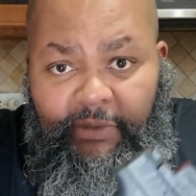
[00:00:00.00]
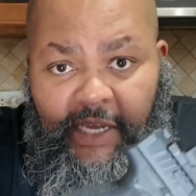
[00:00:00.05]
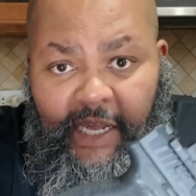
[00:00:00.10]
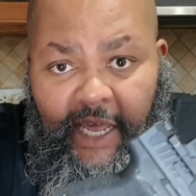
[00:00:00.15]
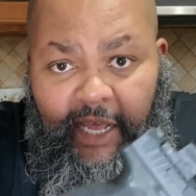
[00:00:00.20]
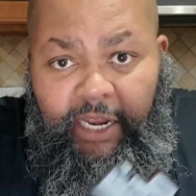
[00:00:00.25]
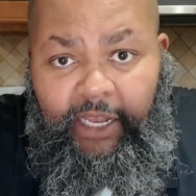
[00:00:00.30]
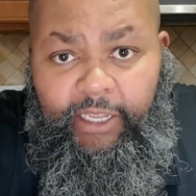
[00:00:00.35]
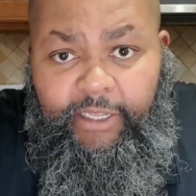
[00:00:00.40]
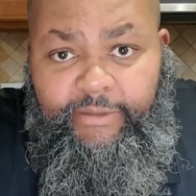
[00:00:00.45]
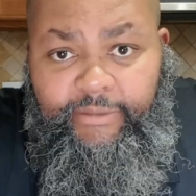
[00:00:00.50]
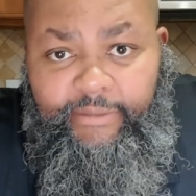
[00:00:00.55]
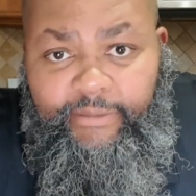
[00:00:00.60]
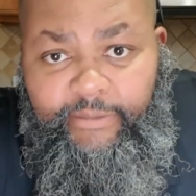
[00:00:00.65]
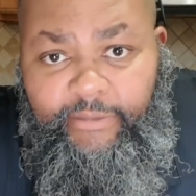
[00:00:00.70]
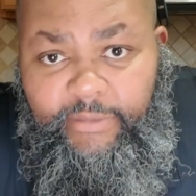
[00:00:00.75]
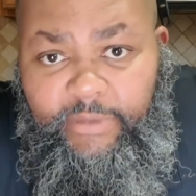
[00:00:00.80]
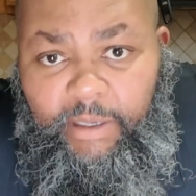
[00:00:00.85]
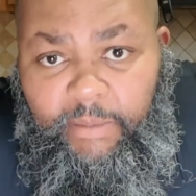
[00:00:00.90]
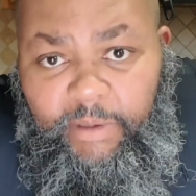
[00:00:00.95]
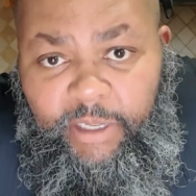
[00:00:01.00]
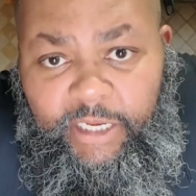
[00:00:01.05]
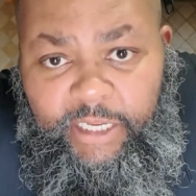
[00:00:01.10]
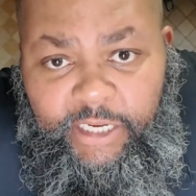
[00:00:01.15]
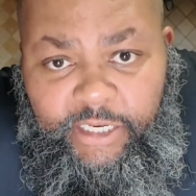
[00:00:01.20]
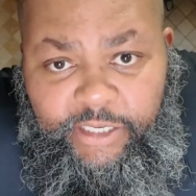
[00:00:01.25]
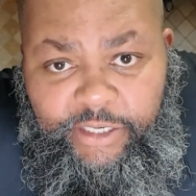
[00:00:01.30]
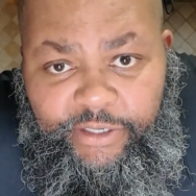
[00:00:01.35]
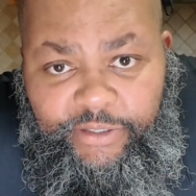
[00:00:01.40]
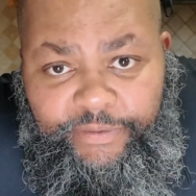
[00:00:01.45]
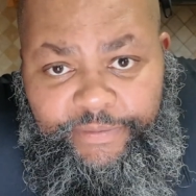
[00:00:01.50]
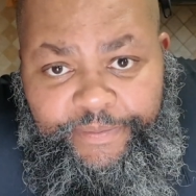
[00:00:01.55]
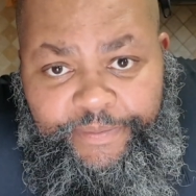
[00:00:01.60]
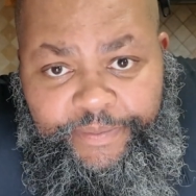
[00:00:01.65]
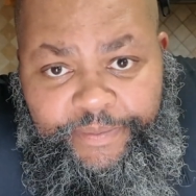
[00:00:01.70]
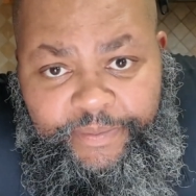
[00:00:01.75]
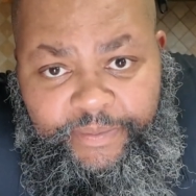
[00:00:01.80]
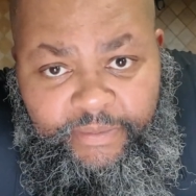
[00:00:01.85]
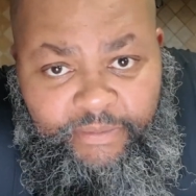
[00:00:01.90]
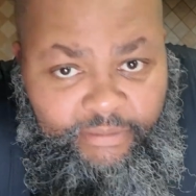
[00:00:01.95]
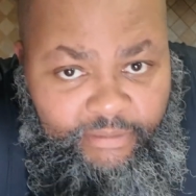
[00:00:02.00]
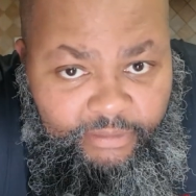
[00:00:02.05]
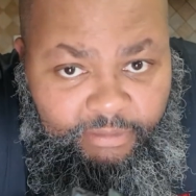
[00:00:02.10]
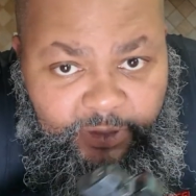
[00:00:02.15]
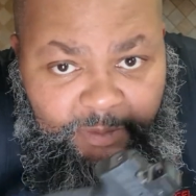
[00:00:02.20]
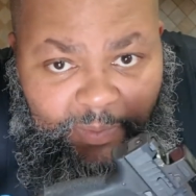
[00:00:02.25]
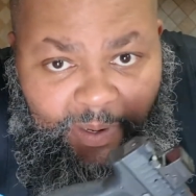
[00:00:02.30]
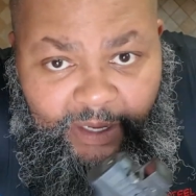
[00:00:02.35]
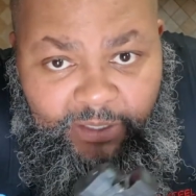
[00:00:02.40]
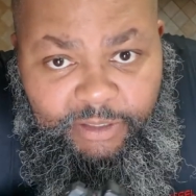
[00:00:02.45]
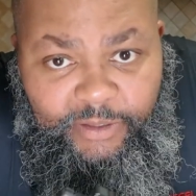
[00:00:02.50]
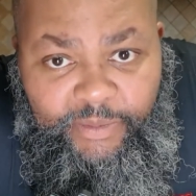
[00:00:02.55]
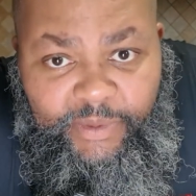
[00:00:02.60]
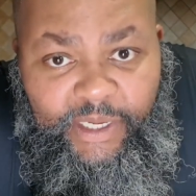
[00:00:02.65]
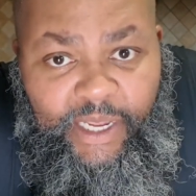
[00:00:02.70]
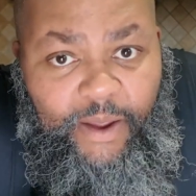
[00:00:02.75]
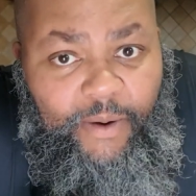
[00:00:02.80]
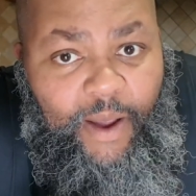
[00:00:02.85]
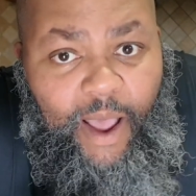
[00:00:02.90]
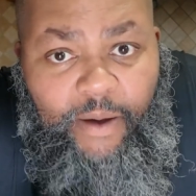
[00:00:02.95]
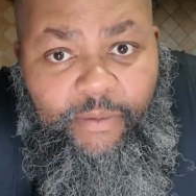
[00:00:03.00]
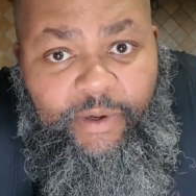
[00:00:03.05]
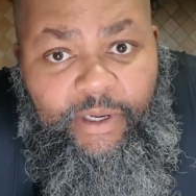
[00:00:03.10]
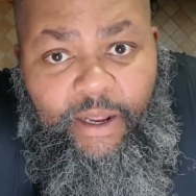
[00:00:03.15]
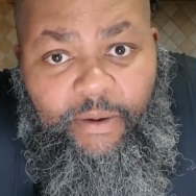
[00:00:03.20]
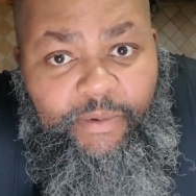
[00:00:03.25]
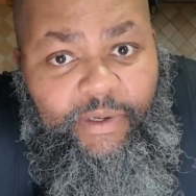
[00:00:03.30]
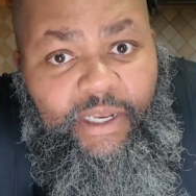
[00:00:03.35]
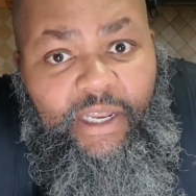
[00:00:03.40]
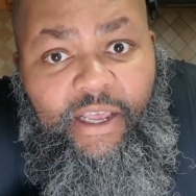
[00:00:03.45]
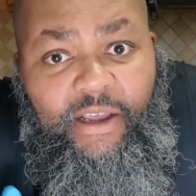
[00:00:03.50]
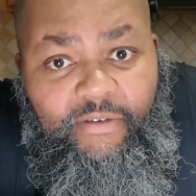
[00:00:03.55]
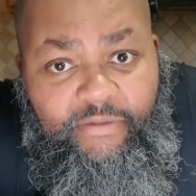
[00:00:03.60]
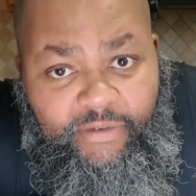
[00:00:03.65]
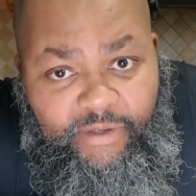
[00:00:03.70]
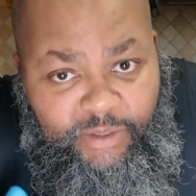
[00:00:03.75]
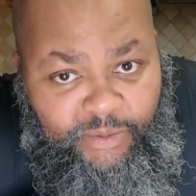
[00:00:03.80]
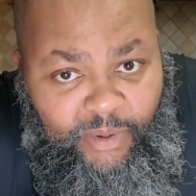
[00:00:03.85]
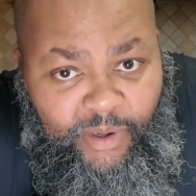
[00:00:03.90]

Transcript: Canik, I'm looking at you. Sponsor me. I would love a